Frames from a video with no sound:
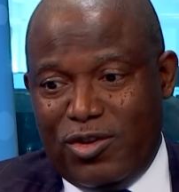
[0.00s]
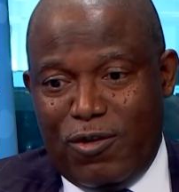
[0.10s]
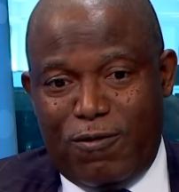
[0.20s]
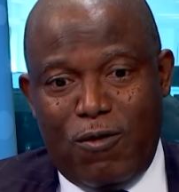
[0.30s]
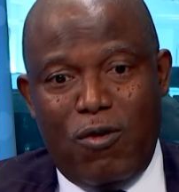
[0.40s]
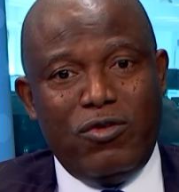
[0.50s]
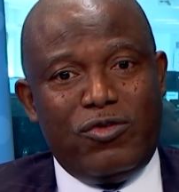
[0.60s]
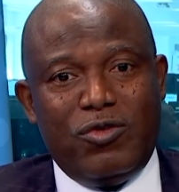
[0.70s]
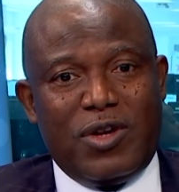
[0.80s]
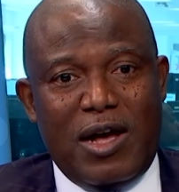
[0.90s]
on your
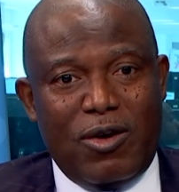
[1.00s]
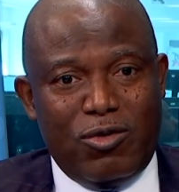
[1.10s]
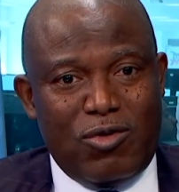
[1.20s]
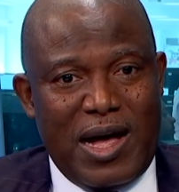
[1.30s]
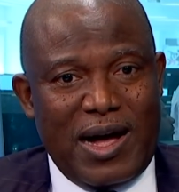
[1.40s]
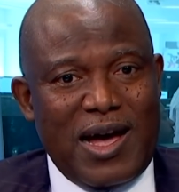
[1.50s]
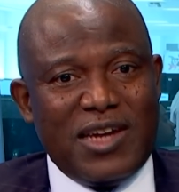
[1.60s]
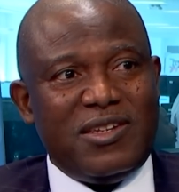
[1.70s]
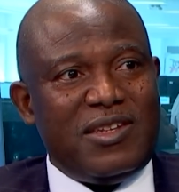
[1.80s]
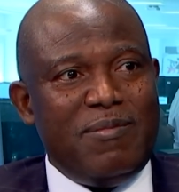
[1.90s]
phones, you can go and
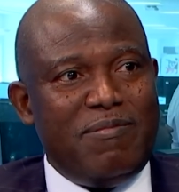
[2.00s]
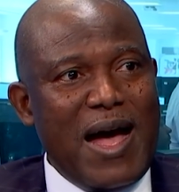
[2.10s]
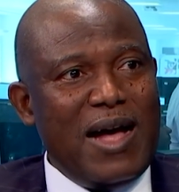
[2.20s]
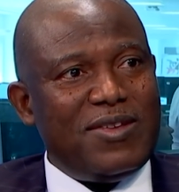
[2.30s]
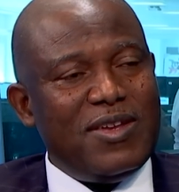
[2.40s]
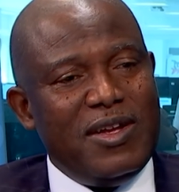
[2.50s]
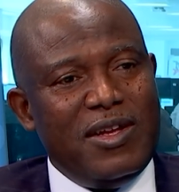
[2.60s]
cash it in banks.